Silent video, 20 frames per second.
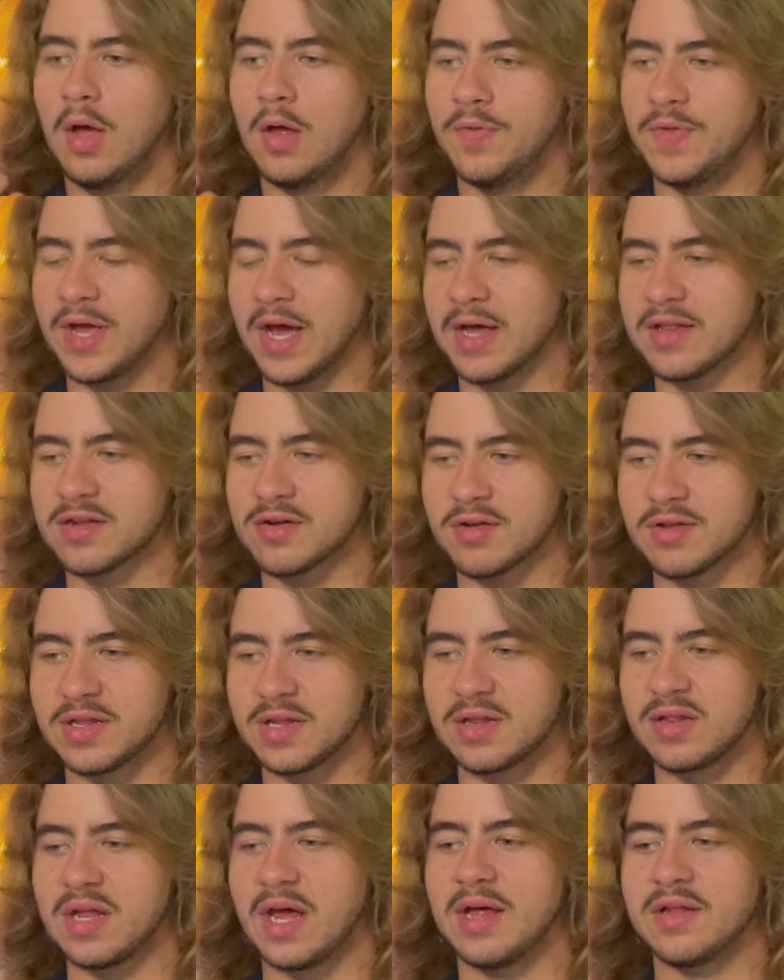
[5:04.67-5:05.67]
The Astros'
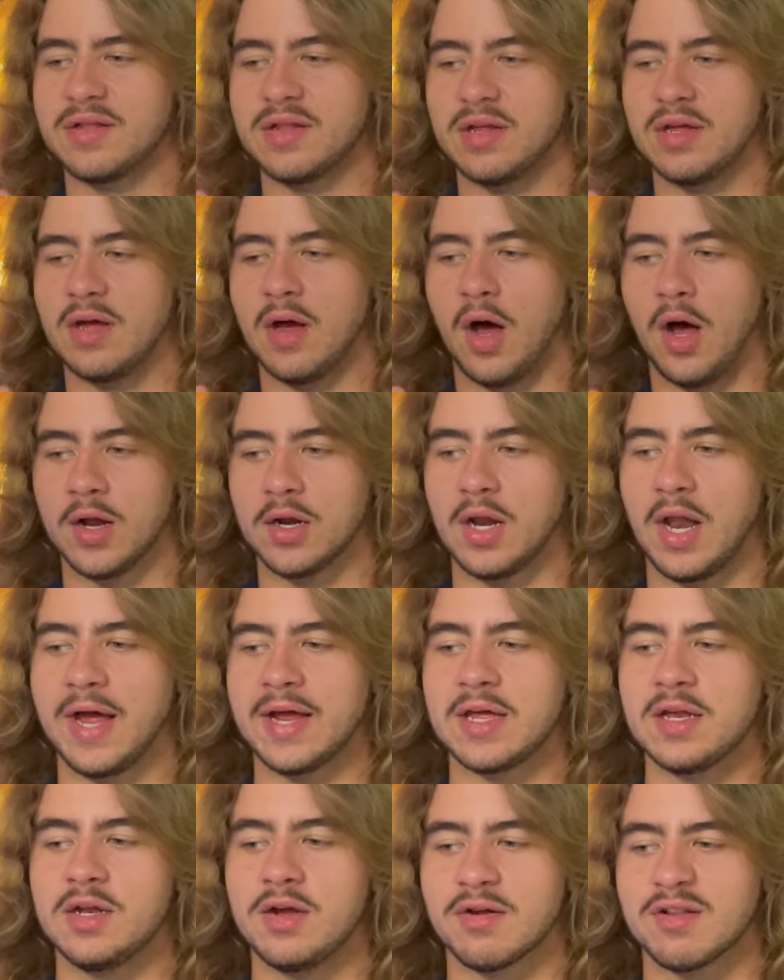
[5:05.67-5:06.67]
success,
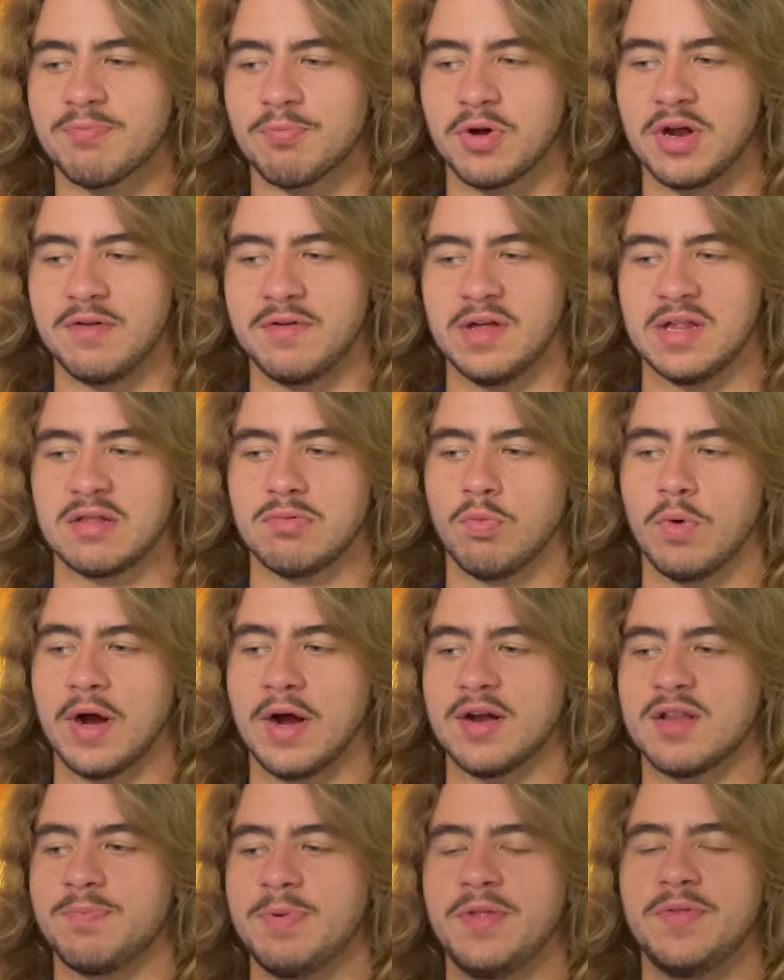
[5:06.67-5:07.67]
unlike in years previous,
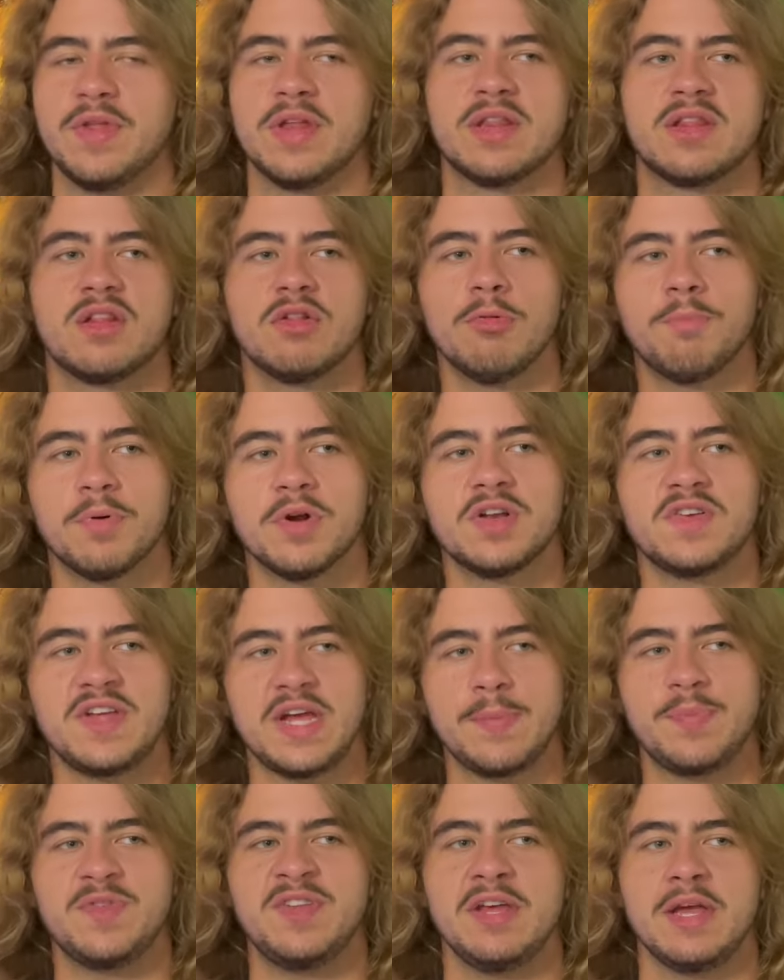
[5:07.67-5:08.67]
where it's been this super
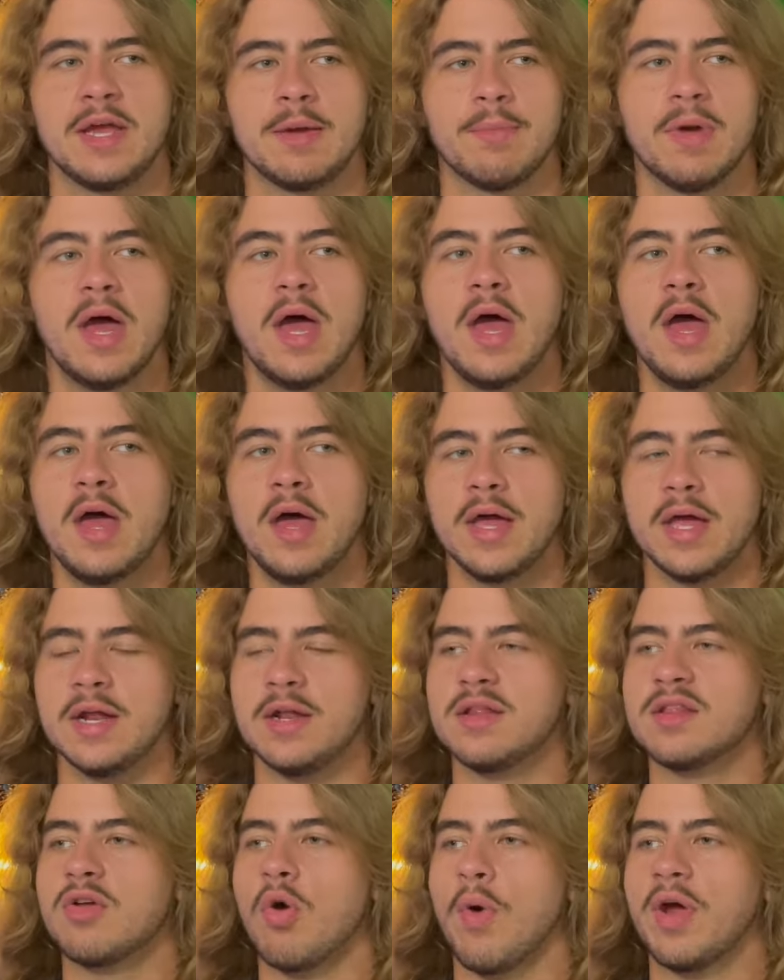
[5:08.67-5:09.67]
deep team,
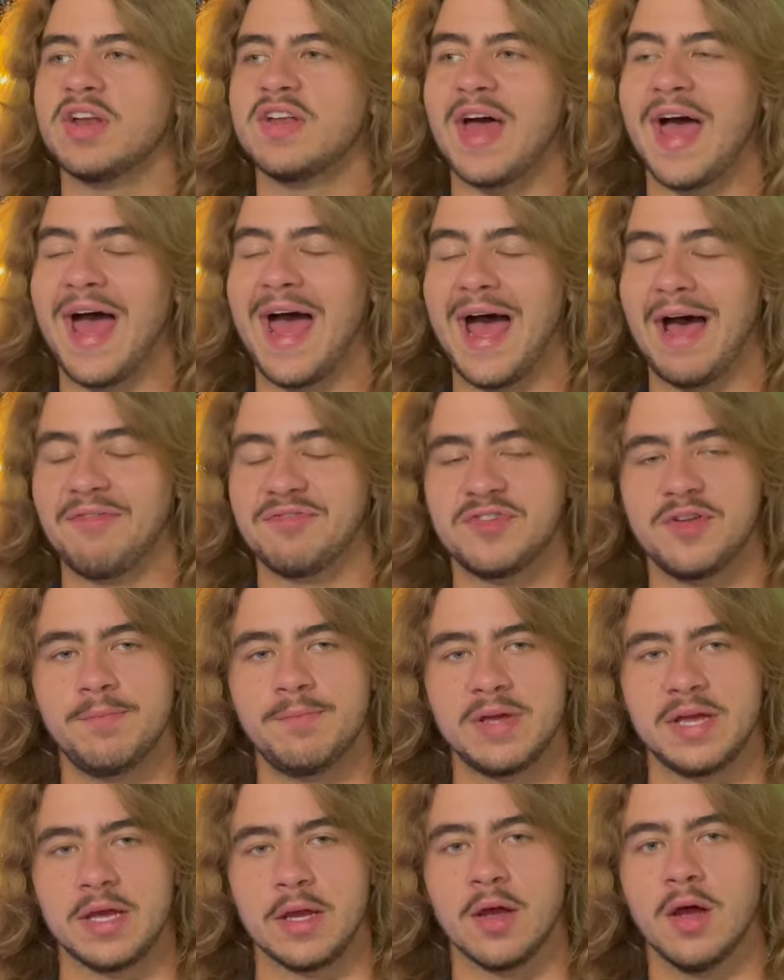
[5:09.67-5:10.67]
it is going to have to
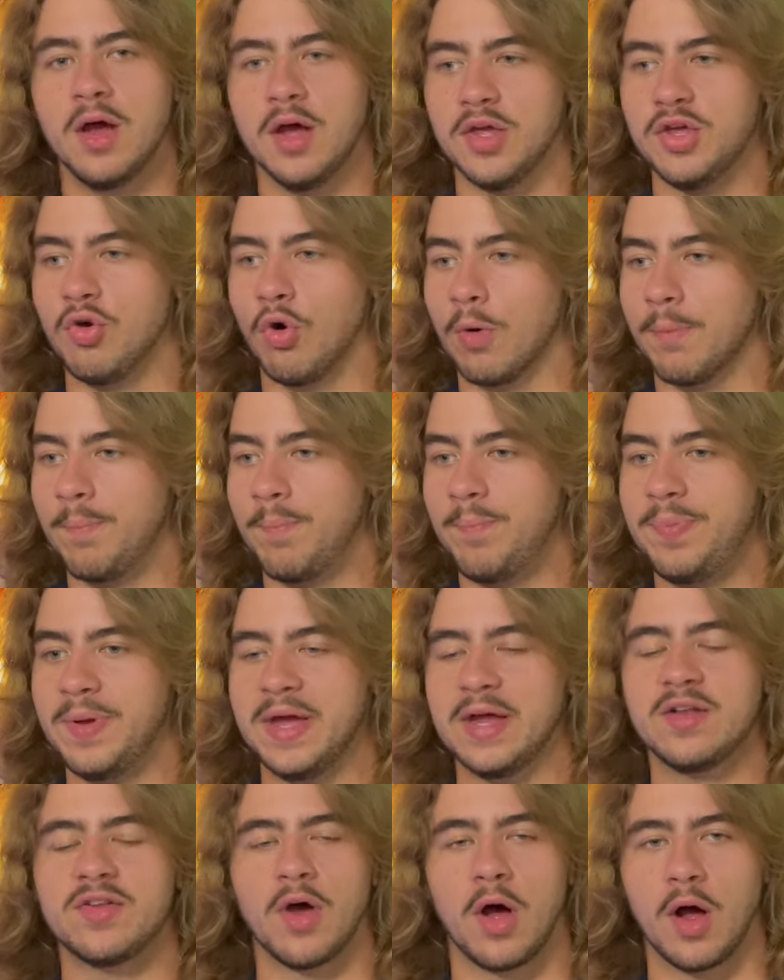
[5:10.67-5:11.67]
be your
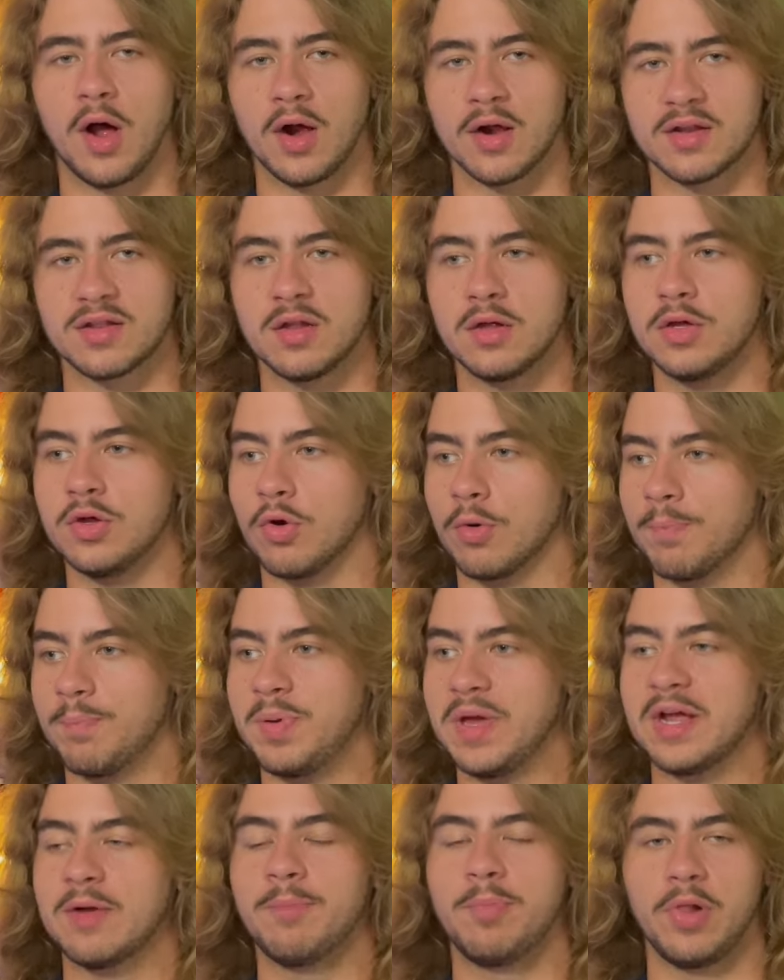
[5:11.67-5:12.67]
big dogs, your
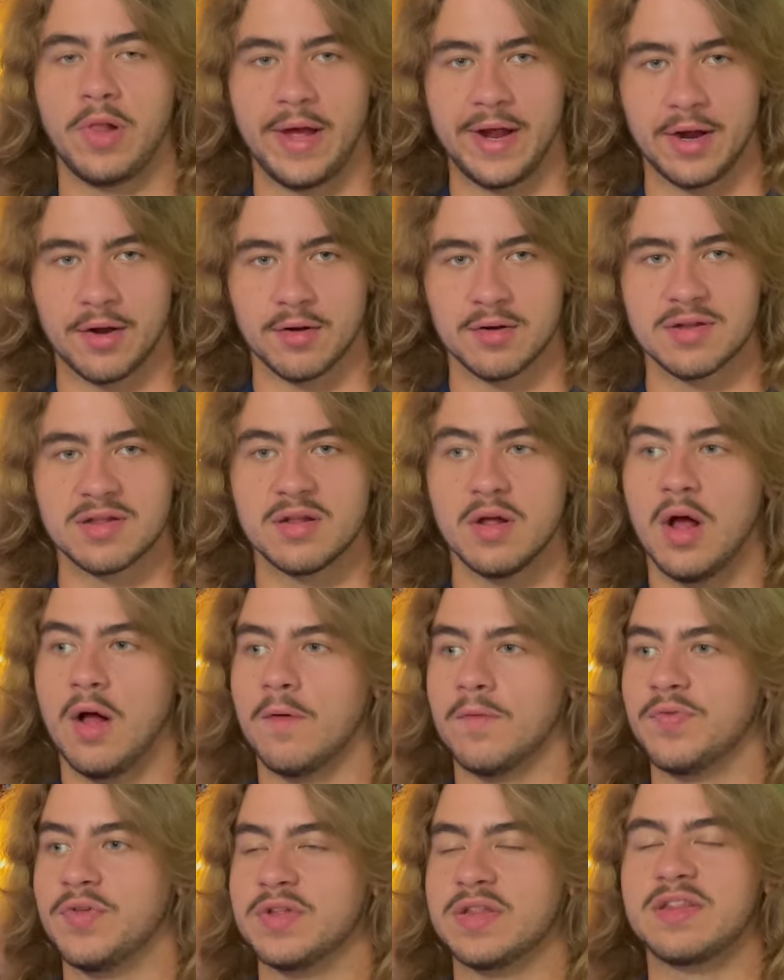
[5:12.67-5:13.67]
big players,
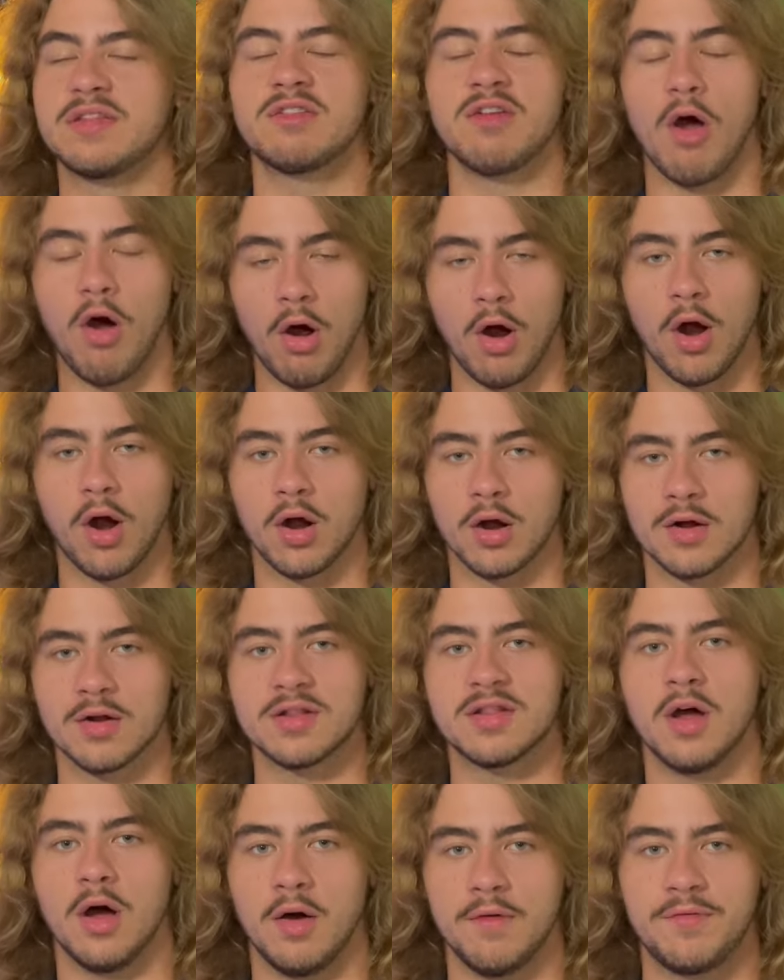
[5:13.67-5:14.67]
the
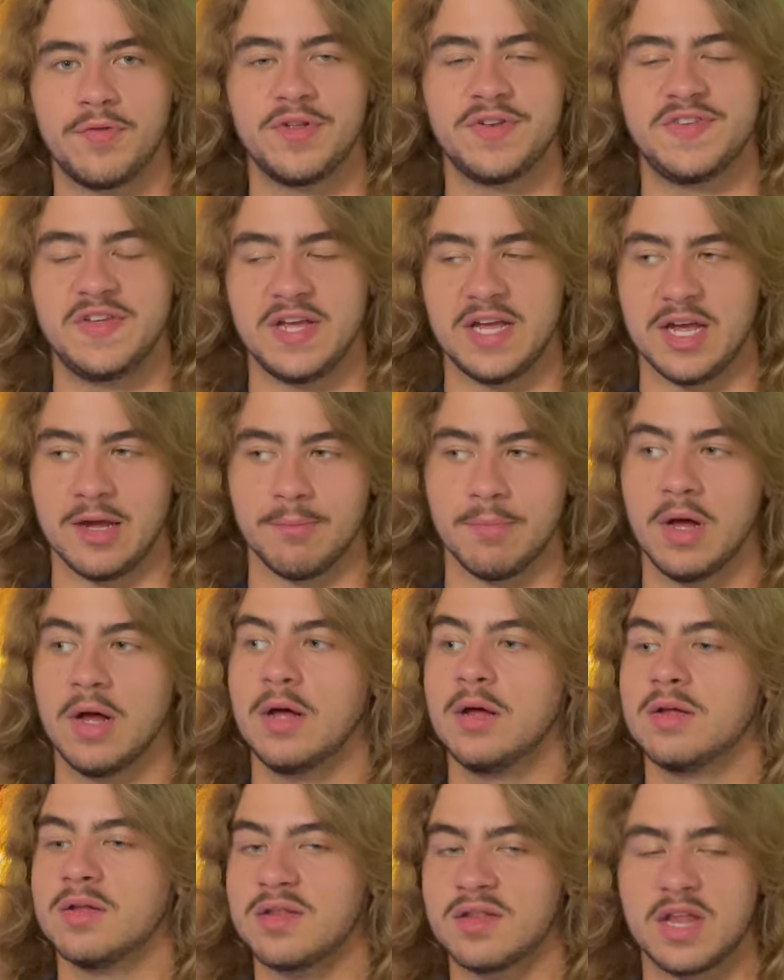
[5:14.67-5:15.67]
stars of the team,
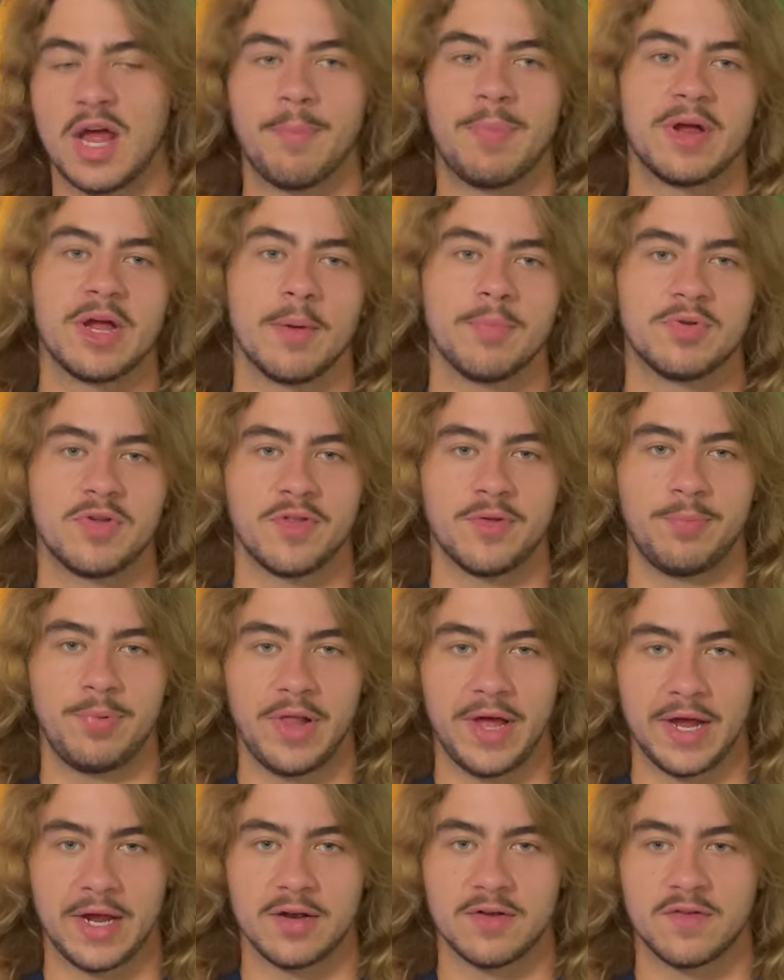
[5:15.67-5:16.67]
stepping up to the
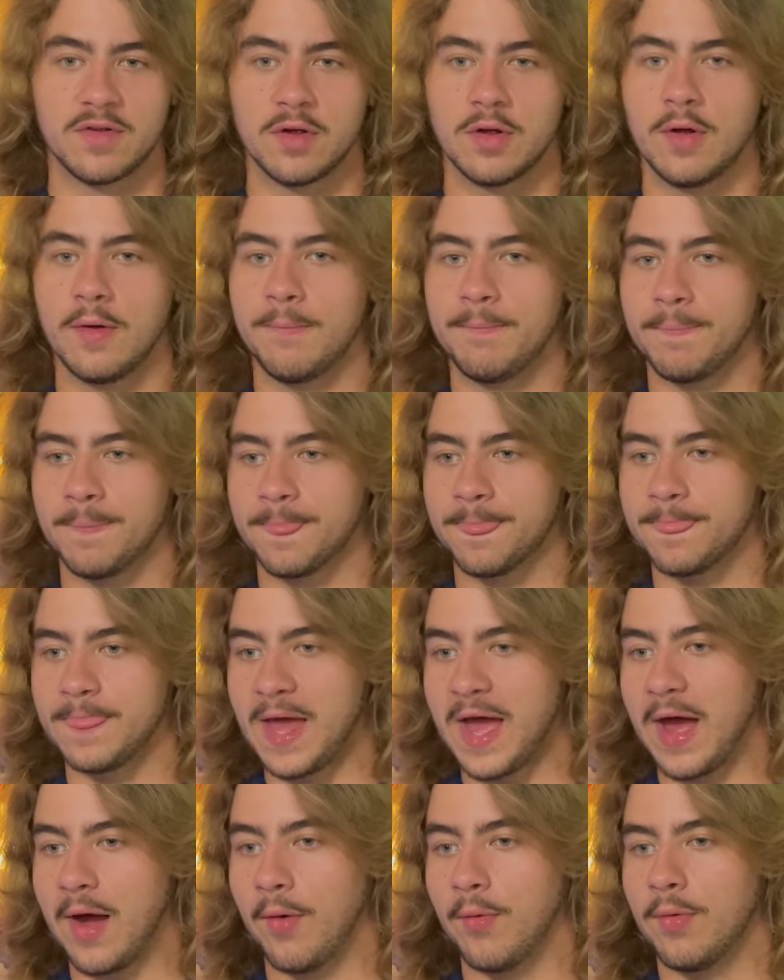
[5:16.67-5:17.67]
plate.
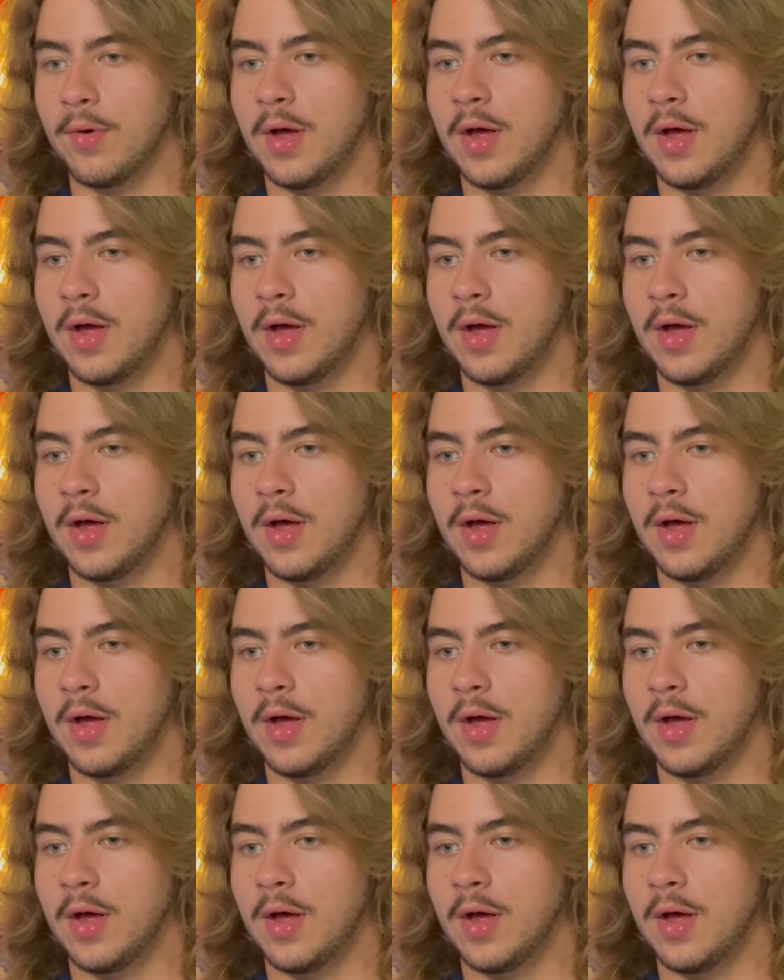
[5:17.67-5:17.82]
Now,